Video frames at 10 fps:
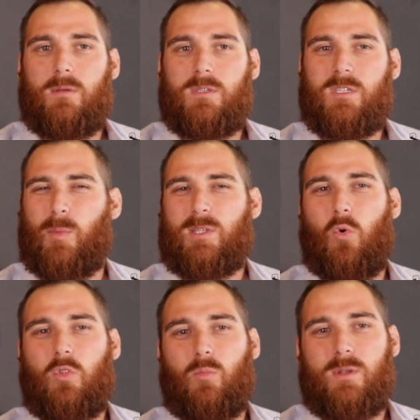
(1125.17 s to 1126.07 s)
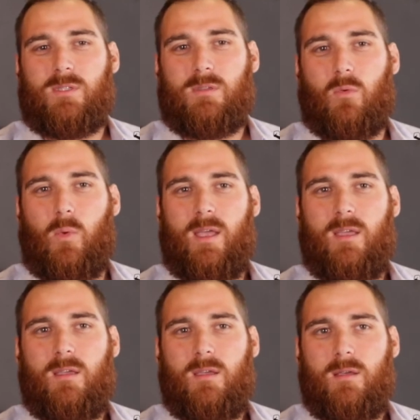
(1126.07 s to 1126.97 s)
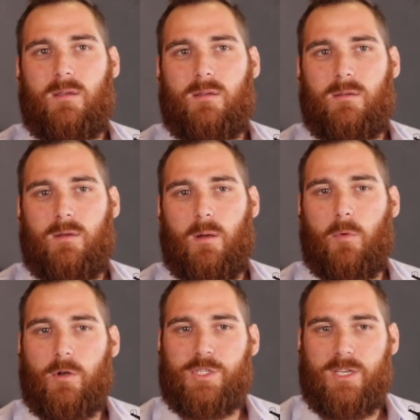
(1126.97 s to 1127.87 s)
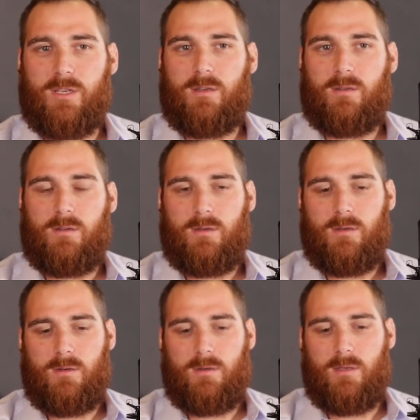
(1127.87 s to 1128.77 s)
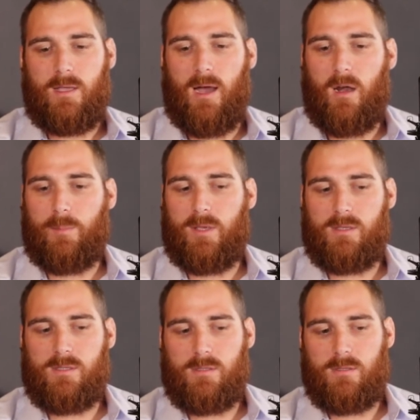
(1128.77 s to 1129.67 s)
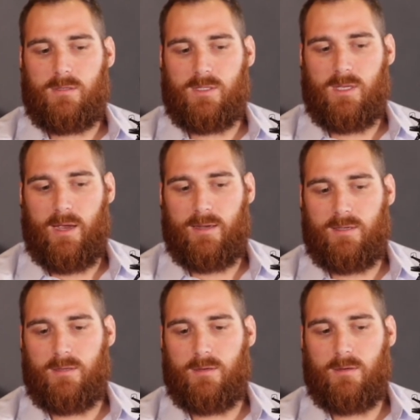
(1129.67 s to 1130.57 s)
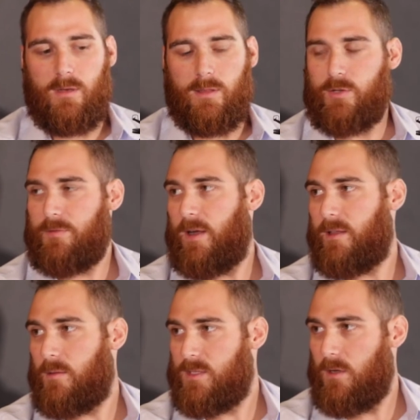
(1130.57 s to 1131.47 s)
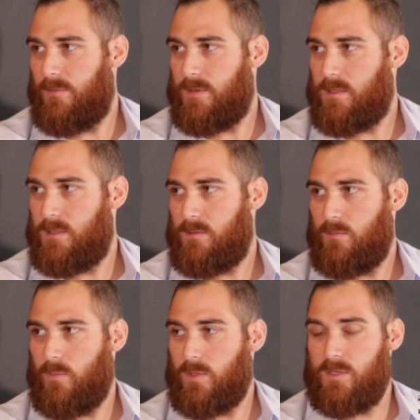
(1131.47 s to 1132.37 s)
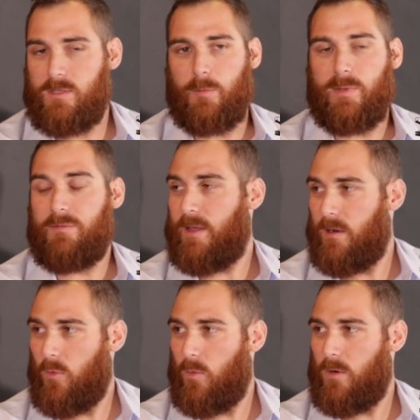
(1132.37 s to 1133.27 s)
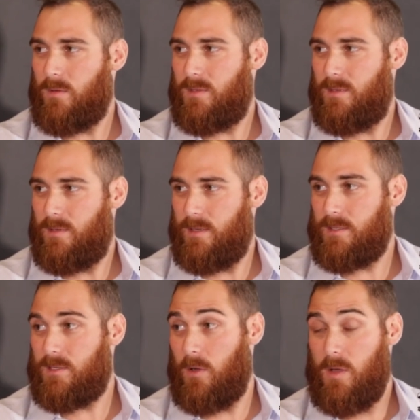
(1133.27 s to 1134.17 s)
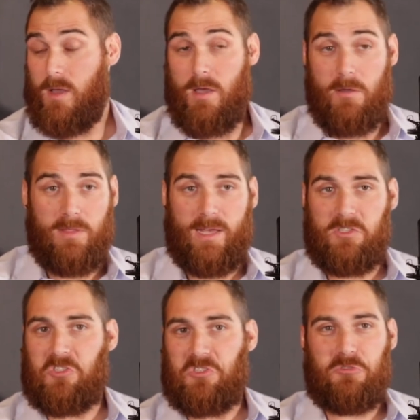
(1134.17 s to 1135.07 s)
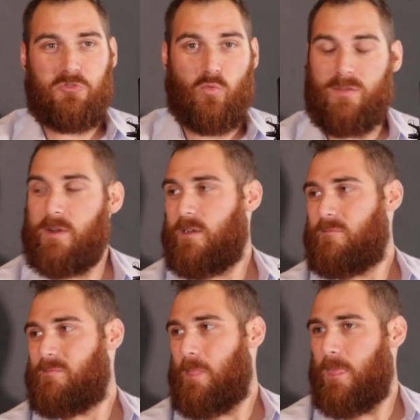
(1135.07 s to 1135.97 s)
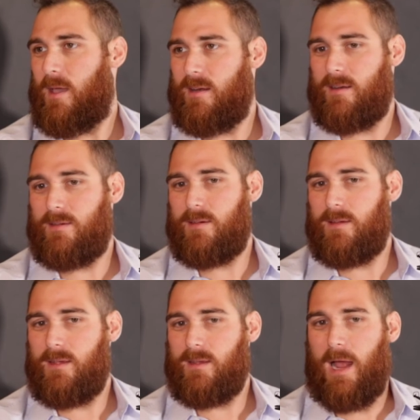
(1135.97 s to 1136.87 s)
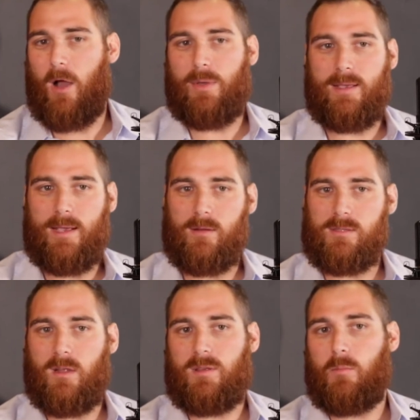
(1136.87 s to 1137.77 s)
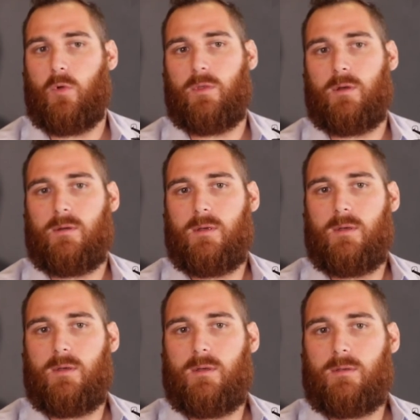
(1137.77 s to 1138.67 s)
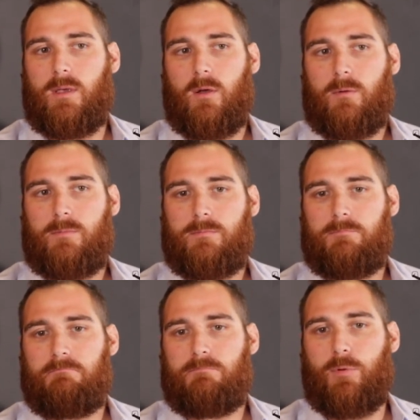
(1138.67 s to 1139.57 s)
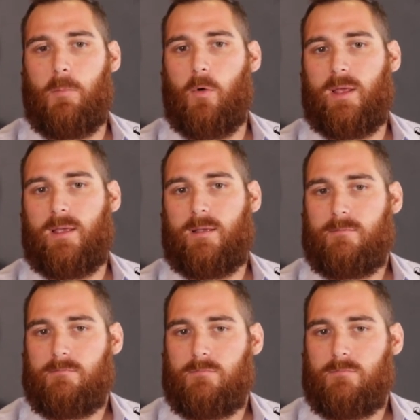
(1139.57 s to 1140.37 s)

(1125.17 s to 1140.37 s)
someone told him once, the way emerging economies decide to electrify themselves will determine the fate of the world. And so that's just driven him. And now he cares nothing more than, promoting